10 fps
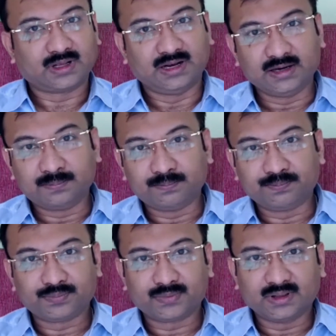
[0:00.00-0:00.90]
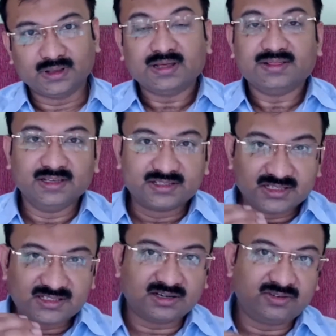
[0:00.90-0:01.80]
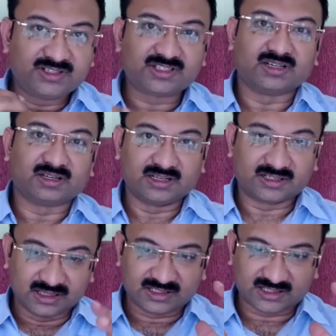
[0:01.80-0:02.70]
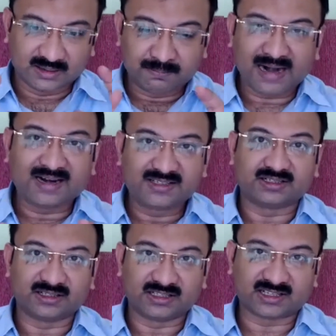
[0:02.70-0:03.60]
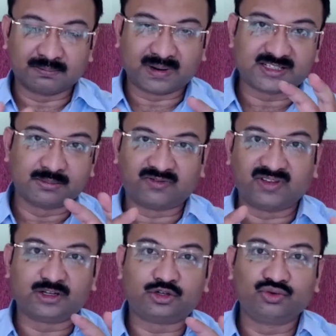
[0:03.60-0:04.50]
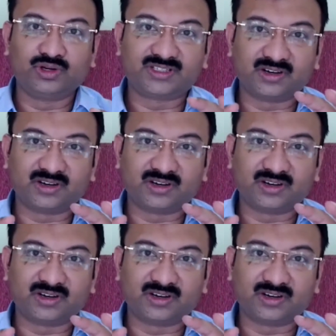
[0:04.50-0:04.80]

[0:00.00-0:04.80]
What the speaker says: Clear? This is the reason, this comparison between the two is